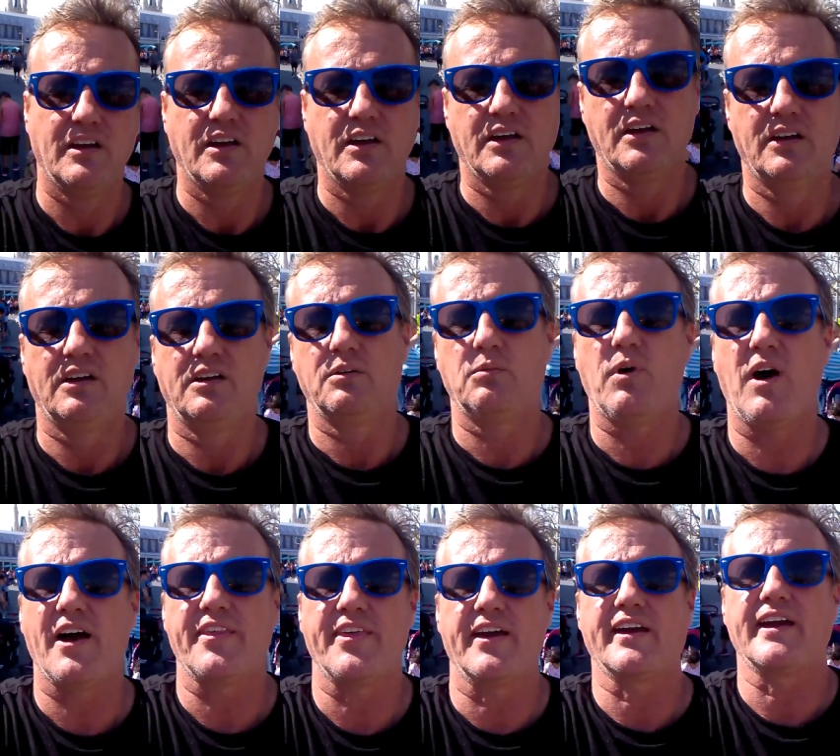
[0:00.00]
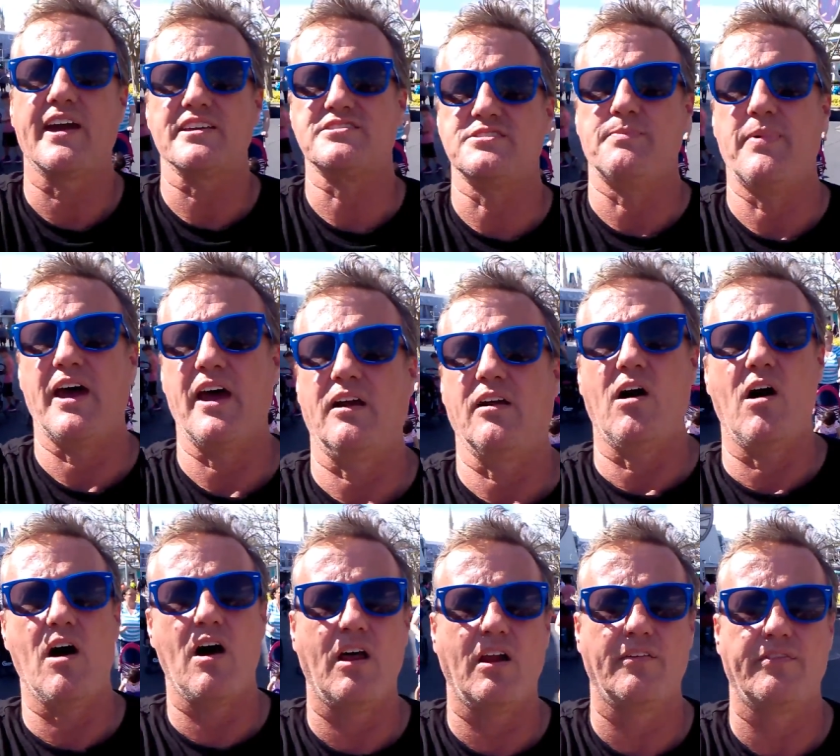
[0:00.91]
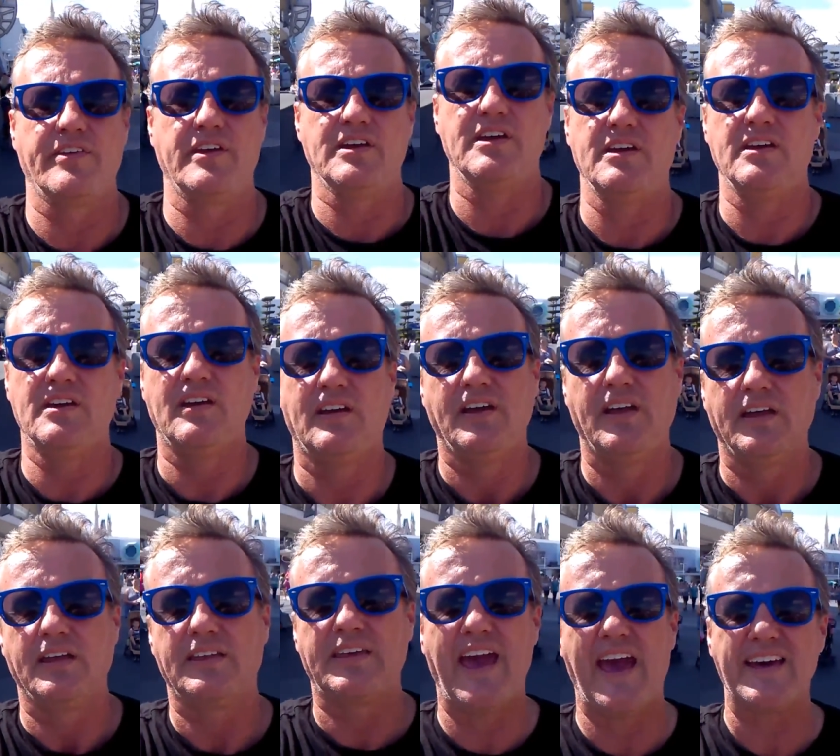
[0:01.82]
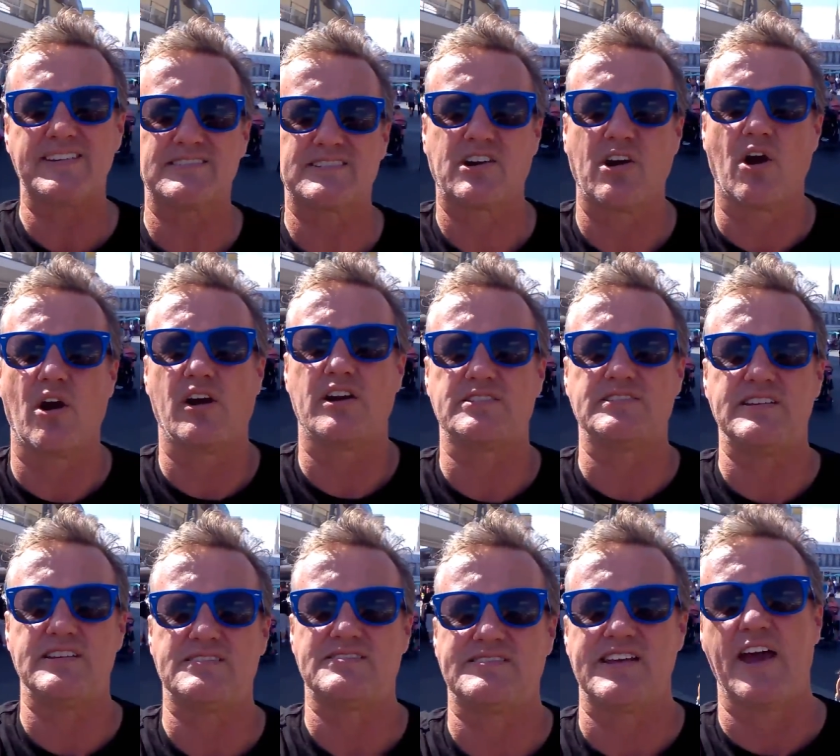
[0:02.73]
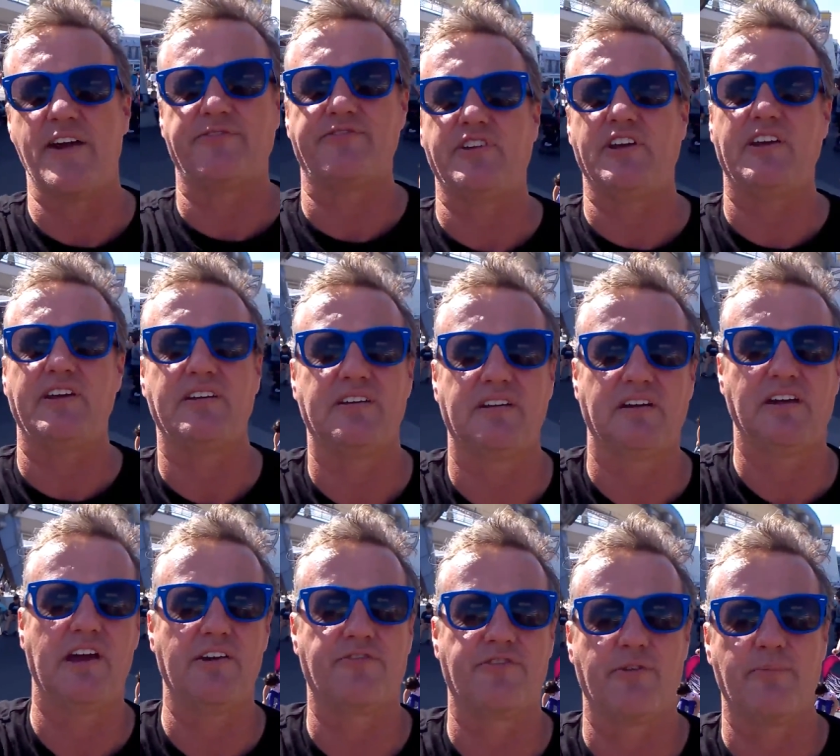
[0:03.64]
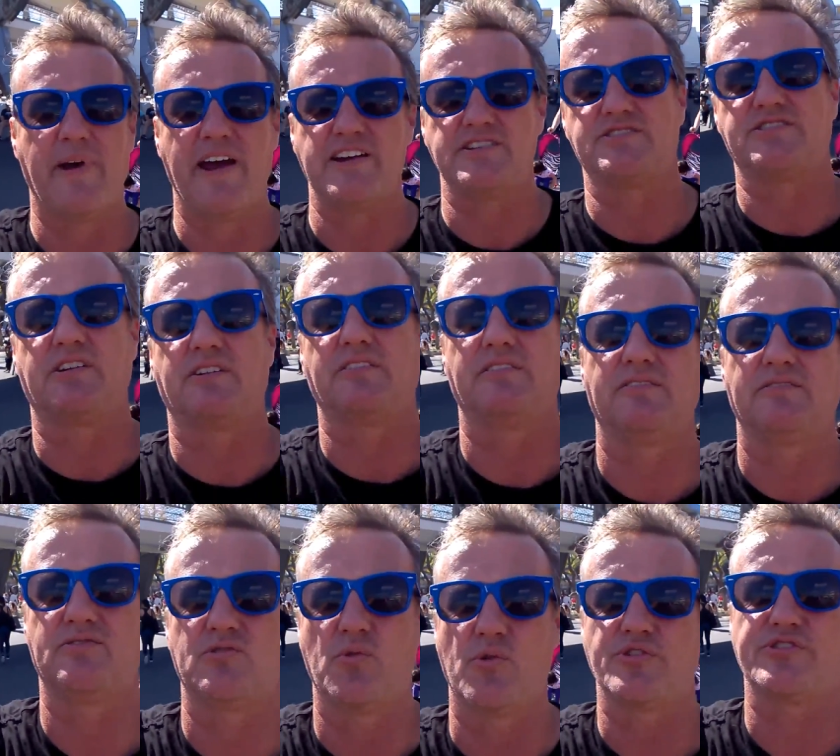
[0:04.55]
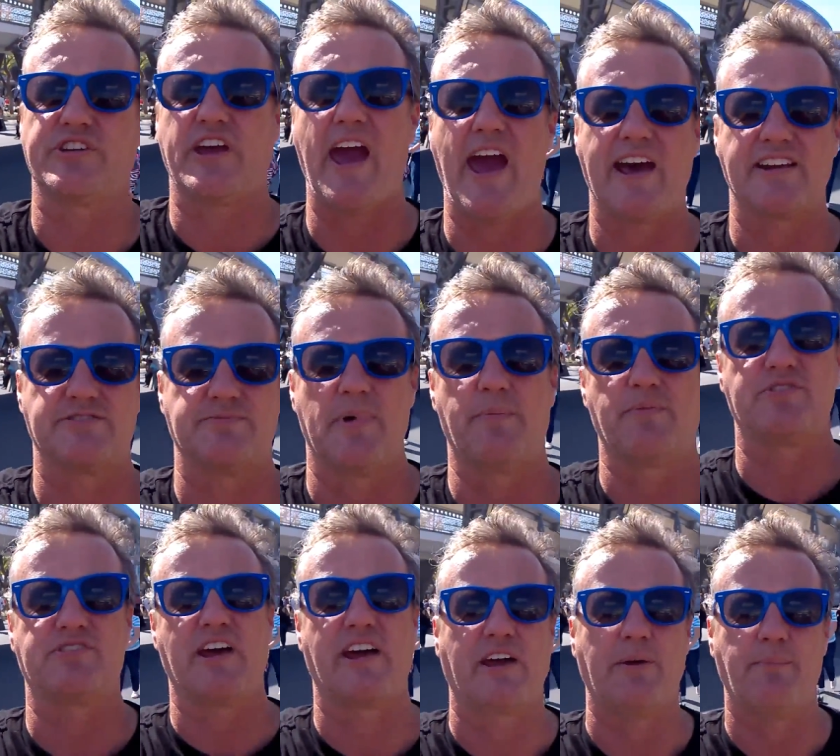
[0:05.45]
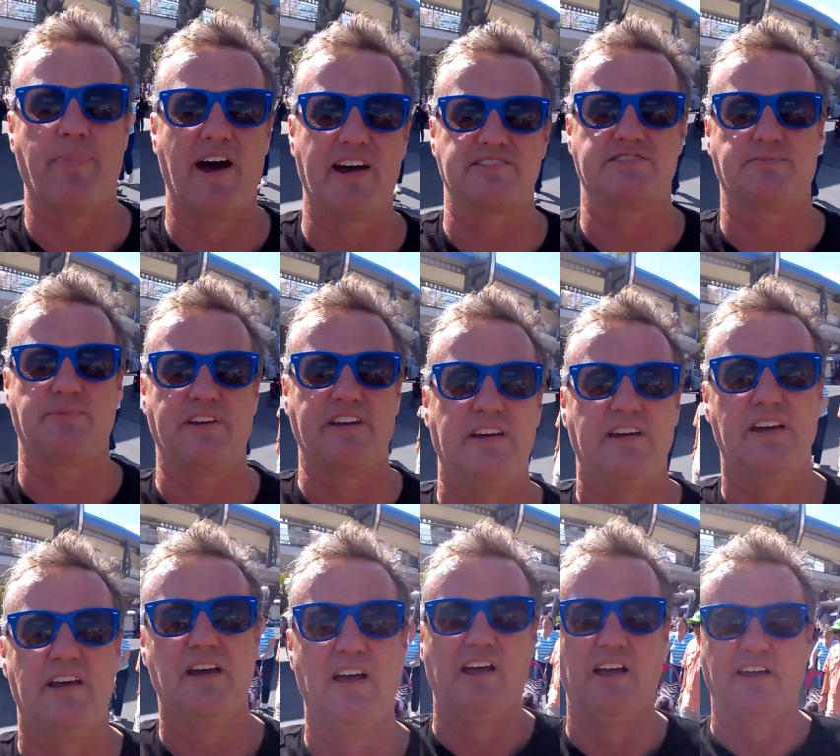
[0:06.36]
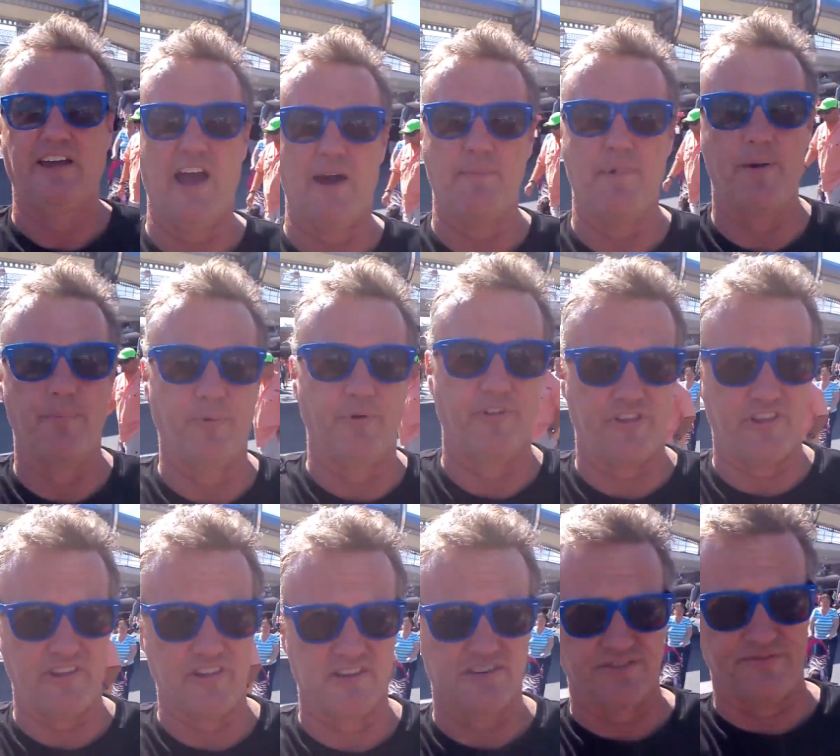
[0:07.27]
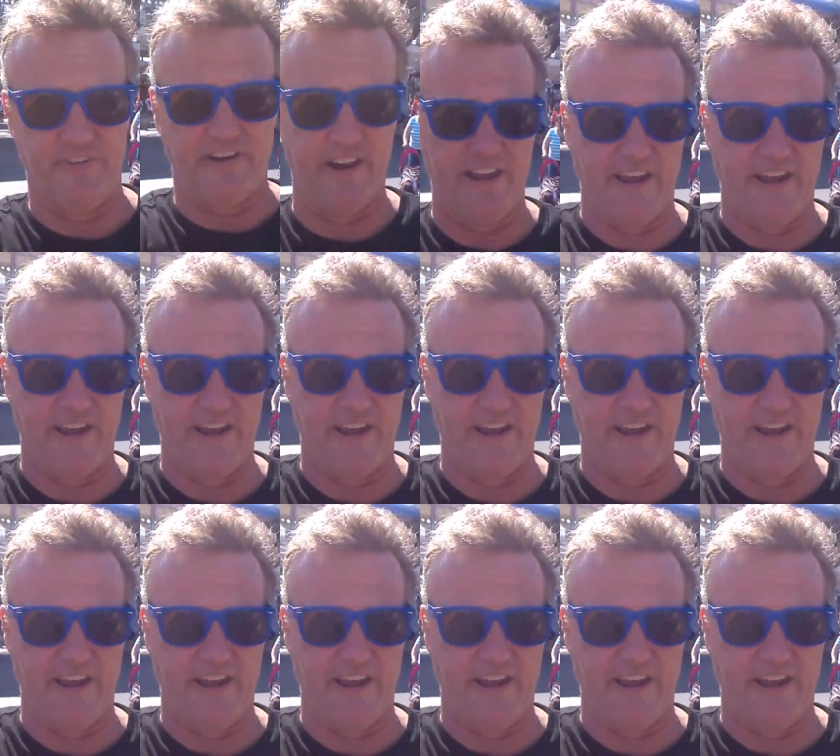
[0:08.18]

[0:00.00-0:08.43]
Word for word: Well, I think that's about all of the guest courtesy safety information towards cast members I can possibly come up with in this